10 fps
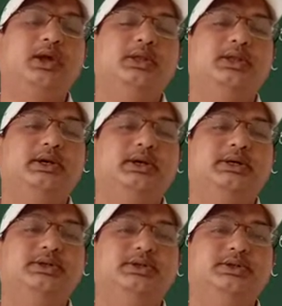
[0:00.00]
the
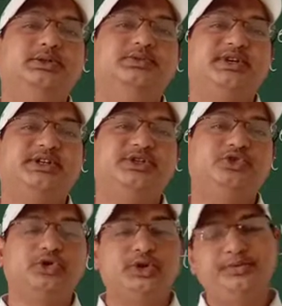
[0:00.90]
section
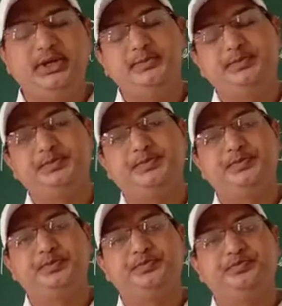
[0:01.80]
geography
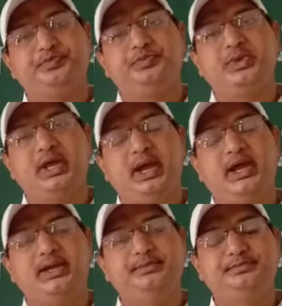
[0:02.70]

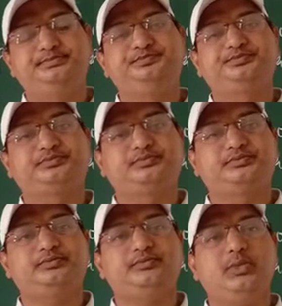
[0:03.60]
and
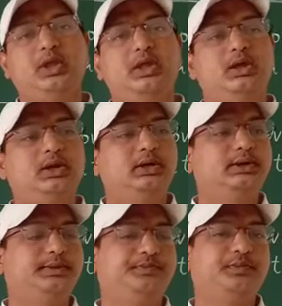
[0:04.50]

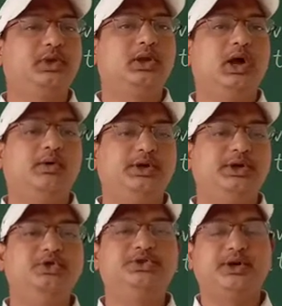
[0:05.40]
our
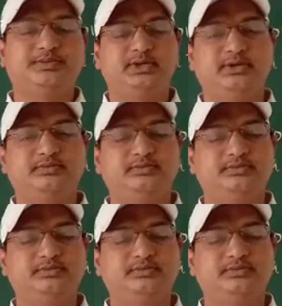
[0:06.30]
new chapter.